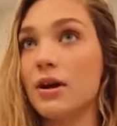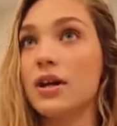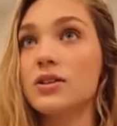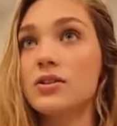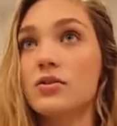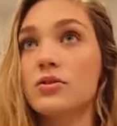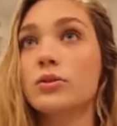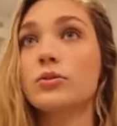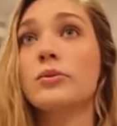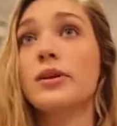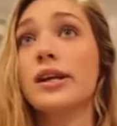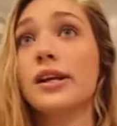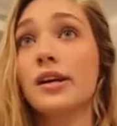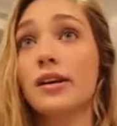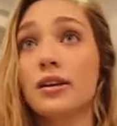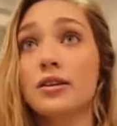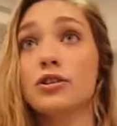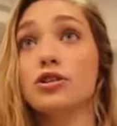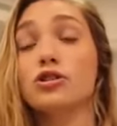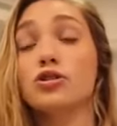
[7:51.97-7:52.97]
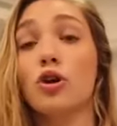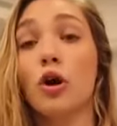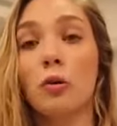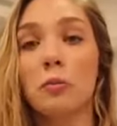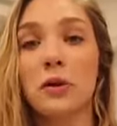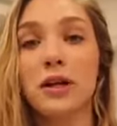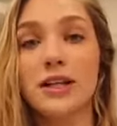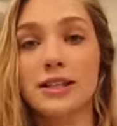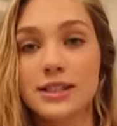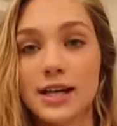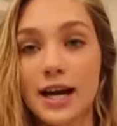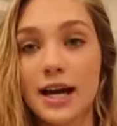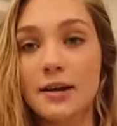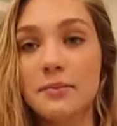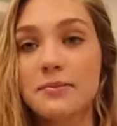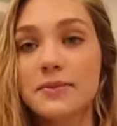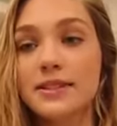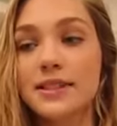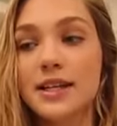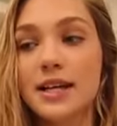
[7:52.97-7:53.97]
my social media so many
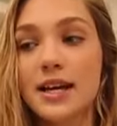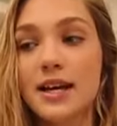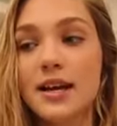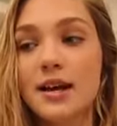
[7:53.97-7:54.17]
times,